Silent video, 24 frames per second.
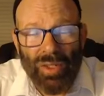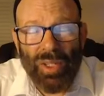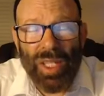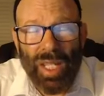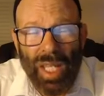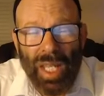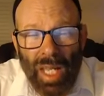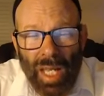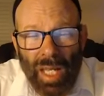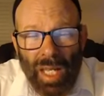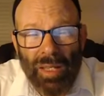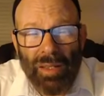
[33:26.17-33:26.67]

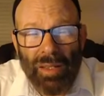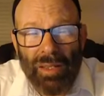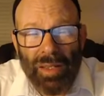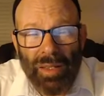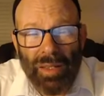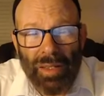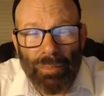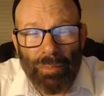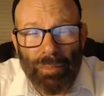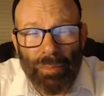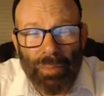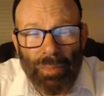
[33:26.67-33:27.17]
can't
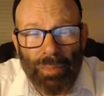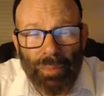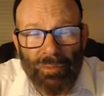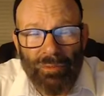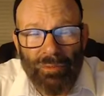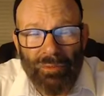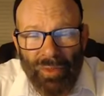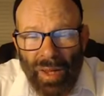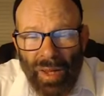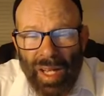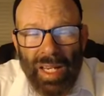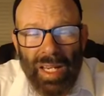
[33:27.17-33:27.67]

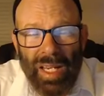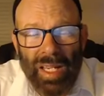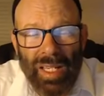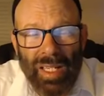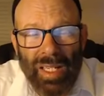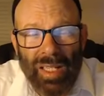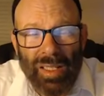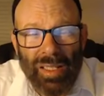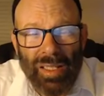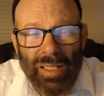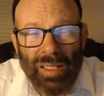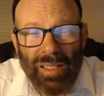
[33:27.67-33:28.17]
fight
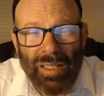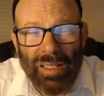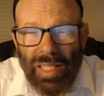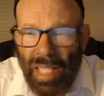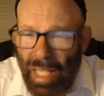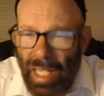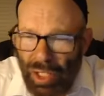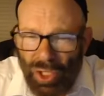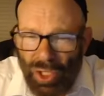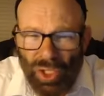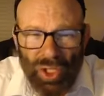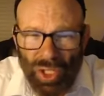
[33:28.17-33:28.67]

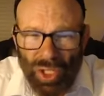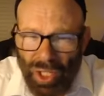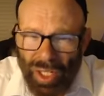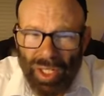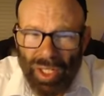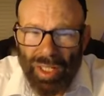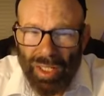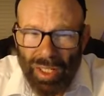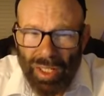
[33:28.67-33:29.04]
nature.